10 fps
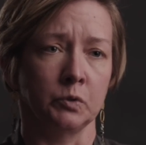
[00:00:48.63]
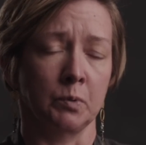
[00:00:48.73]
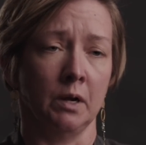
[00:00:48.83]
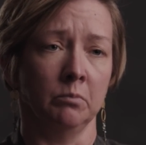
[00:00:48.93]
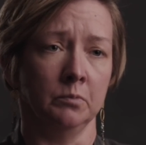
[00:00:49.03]

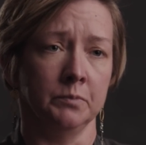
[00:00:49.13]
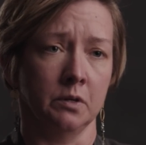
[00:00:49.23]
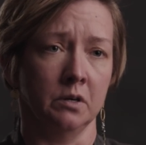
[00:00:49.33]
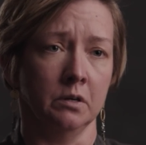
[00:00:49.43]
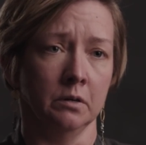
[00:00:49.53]

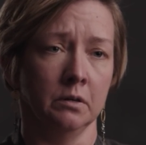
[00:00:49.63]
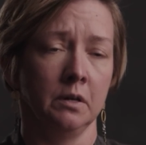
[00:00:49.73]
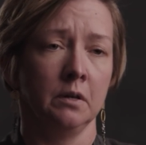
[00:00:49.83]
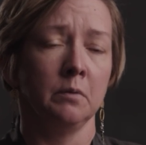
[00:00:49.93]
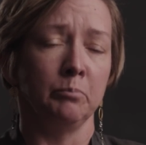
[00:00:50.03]
problems are
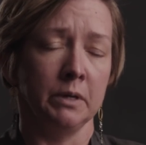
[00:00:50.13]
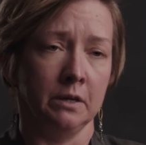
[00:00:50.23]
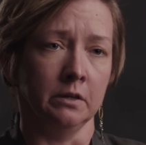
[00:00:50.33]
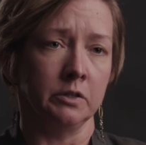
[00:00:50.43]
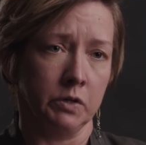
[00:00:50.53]

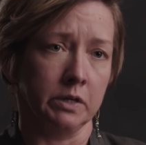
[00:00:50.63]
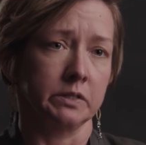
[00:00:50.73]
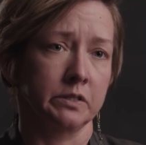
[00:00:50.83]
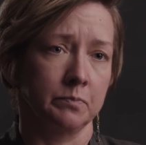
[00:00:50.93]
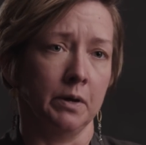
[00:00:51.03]
being
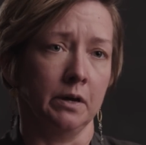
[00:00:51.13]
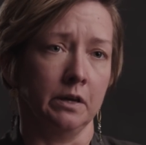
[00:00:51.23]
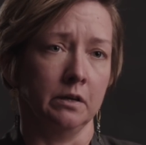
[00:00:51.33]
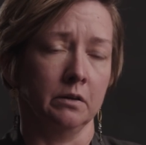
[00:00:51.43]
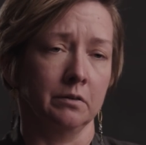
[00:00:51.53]
addressed
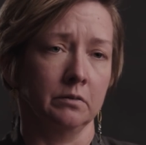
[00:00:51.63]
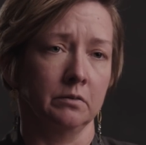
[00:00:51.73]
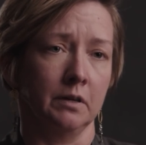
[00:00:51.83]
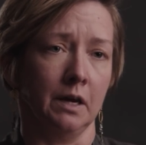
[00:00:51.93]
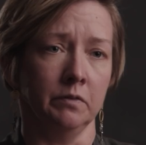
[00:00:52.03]
by
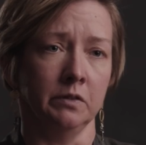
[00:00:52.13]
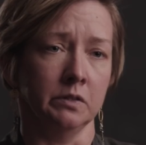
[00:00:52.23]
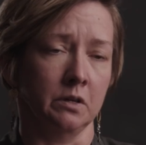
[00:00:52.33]
having this